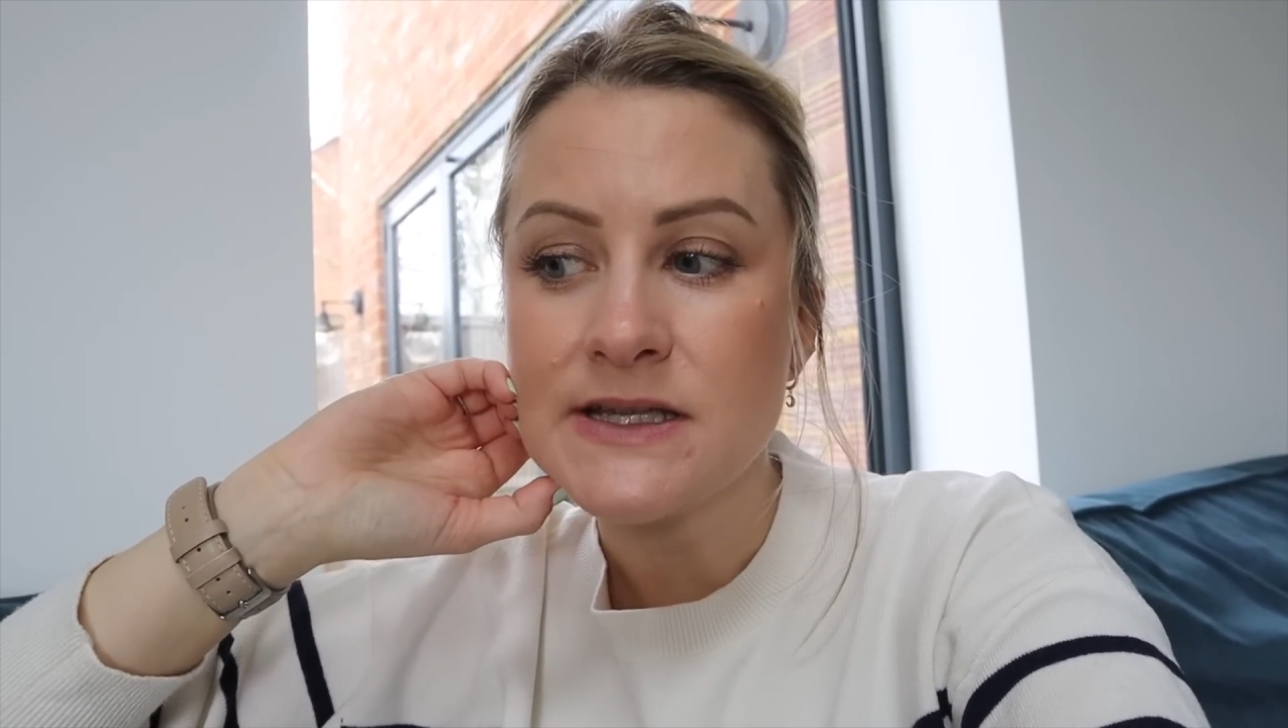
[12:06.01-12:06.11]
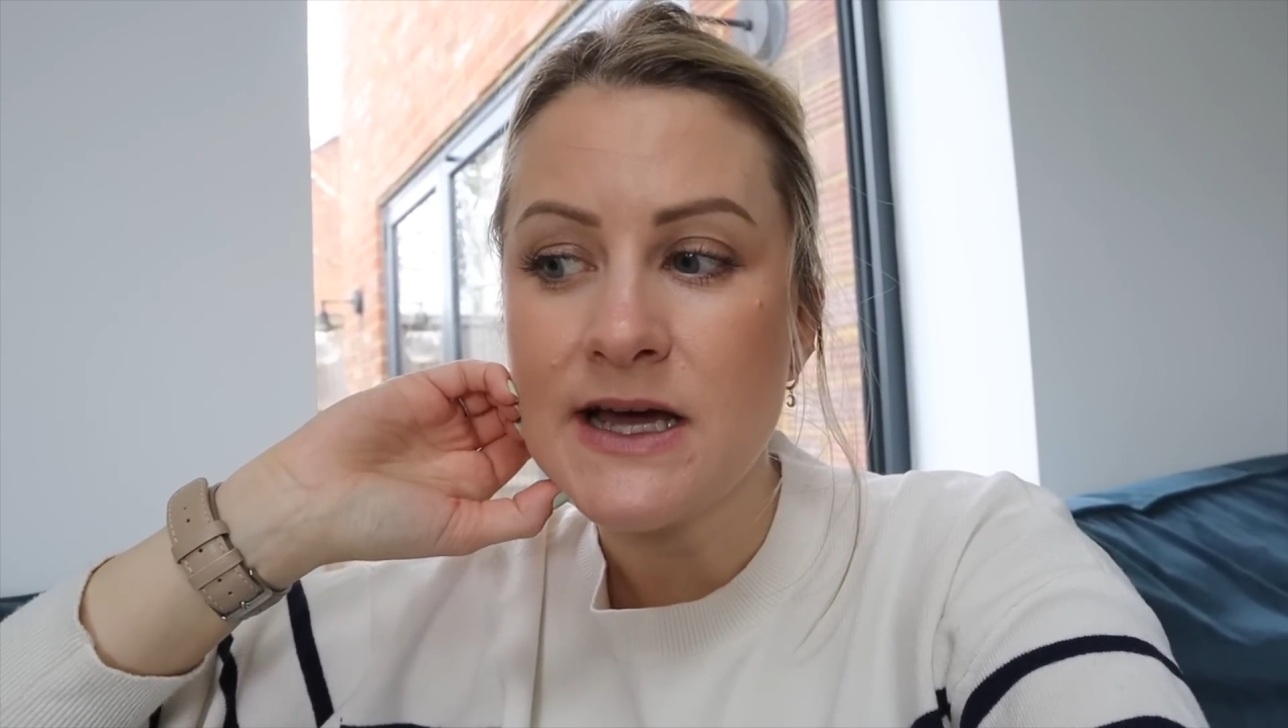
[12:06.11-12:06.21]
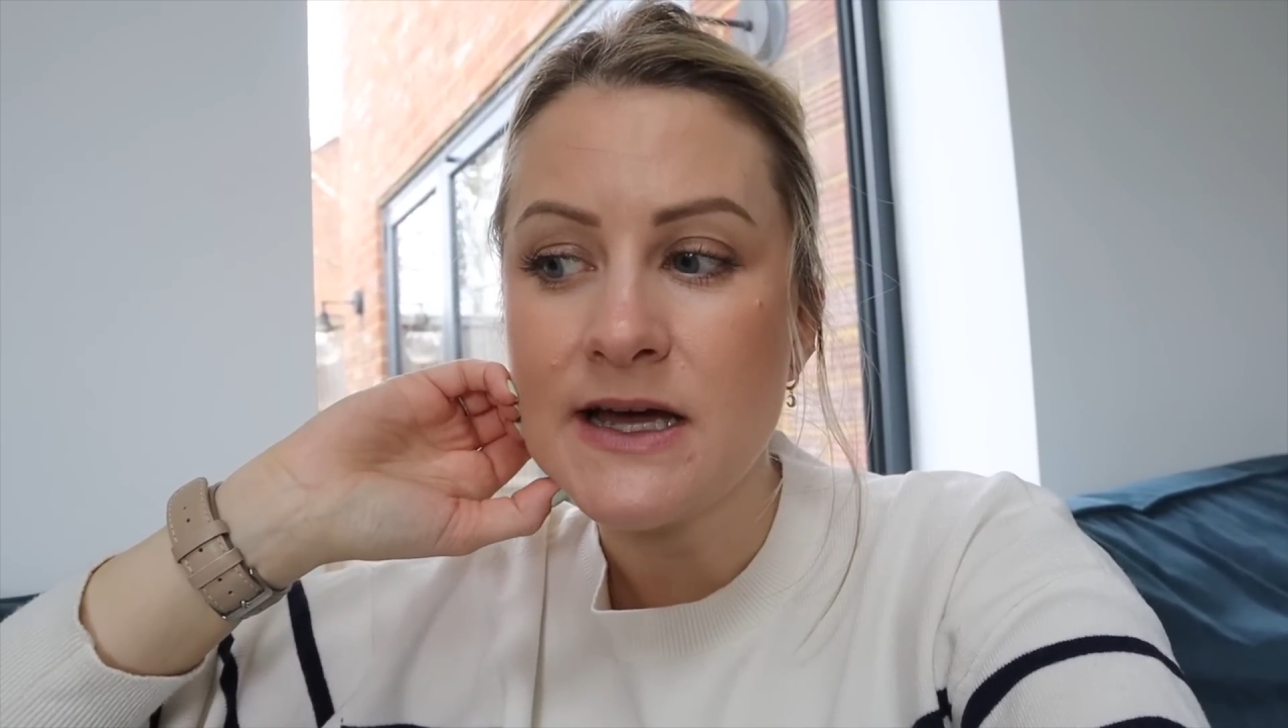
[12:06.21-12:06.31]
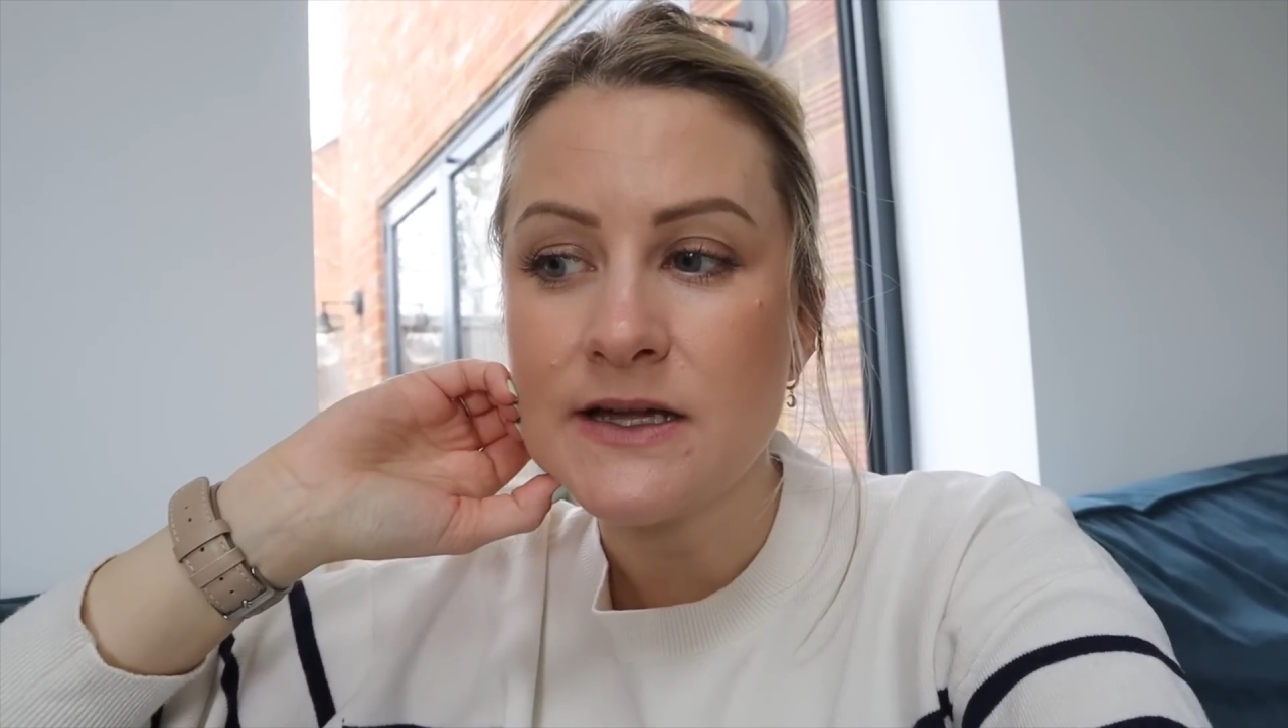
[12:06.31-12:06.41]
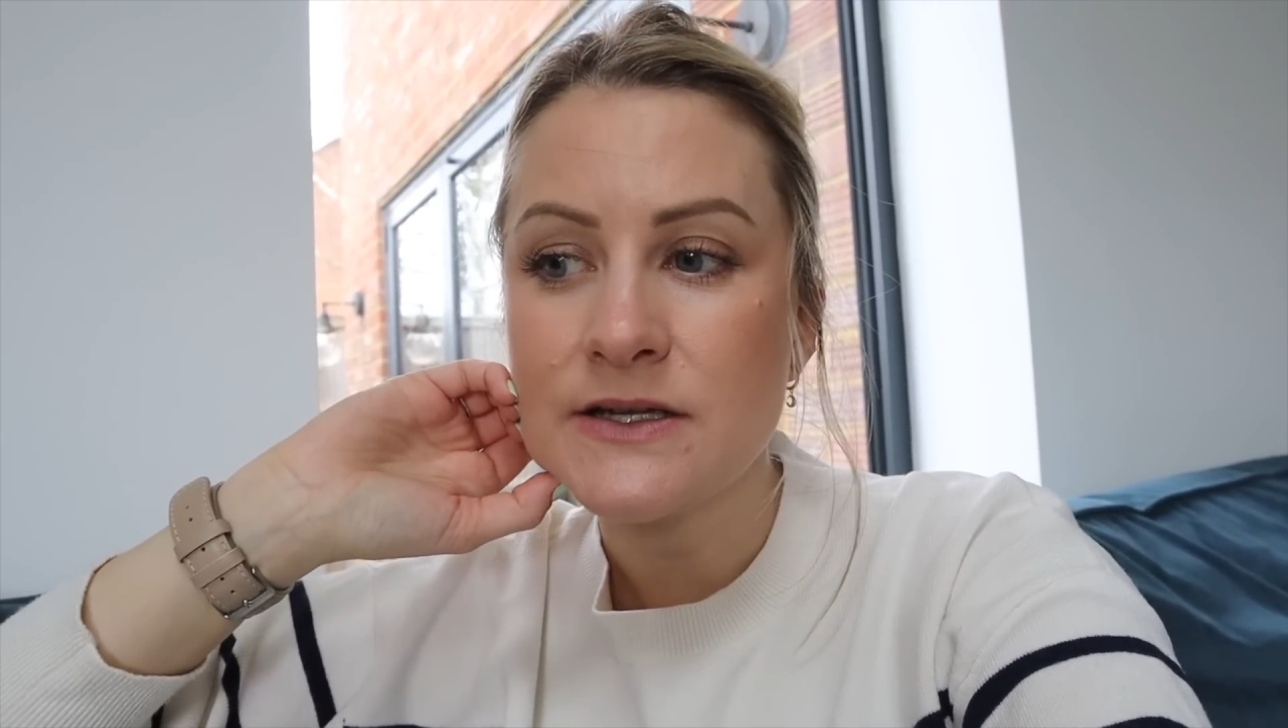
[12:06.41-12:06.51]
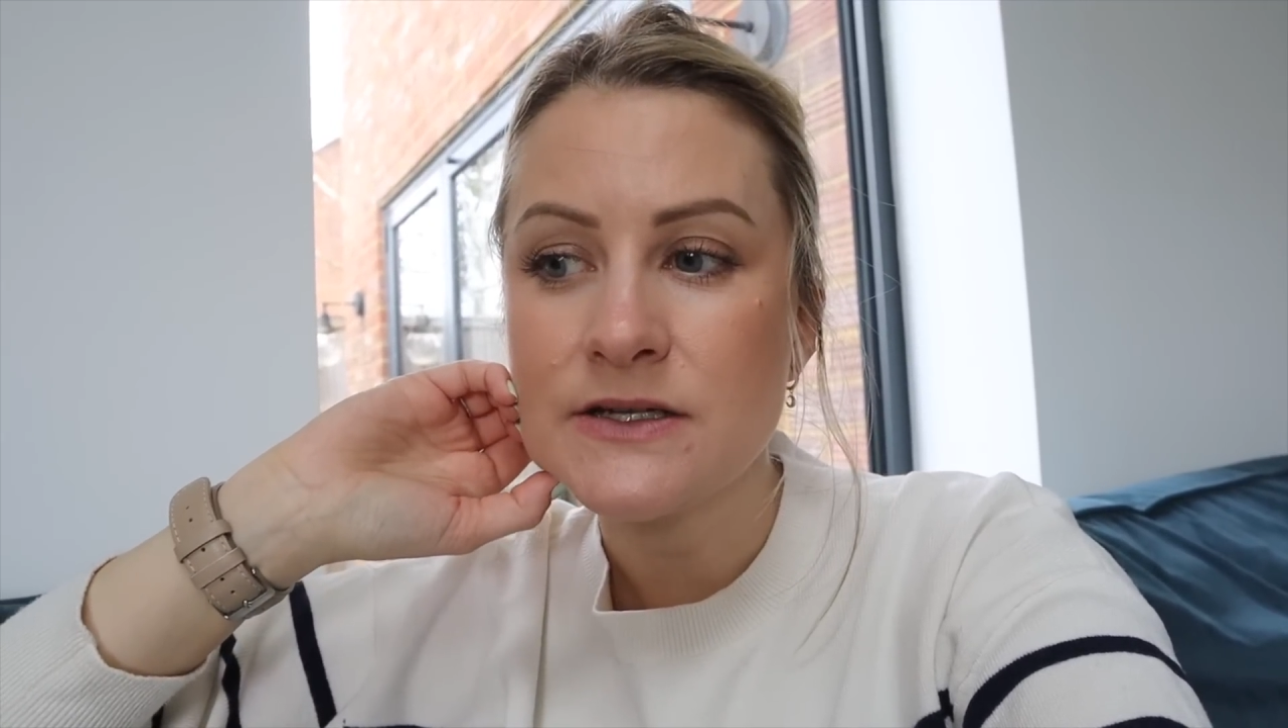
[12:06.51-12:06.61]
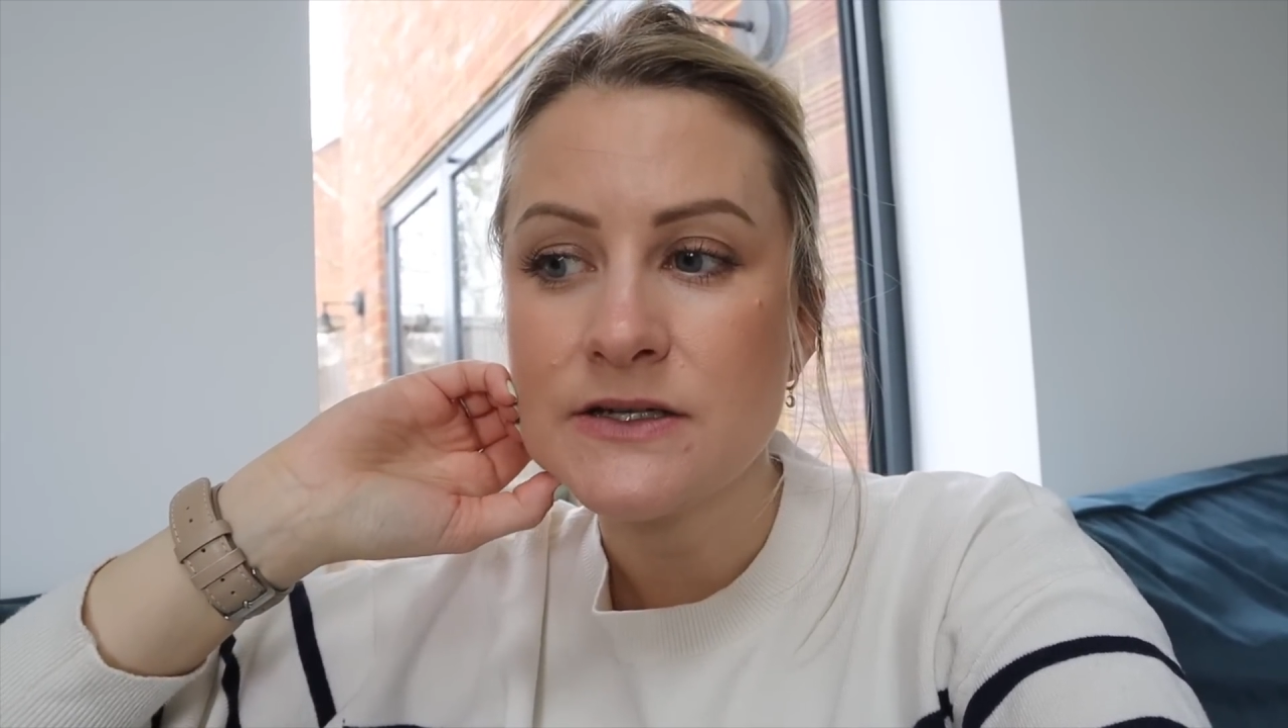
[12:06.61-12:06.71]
that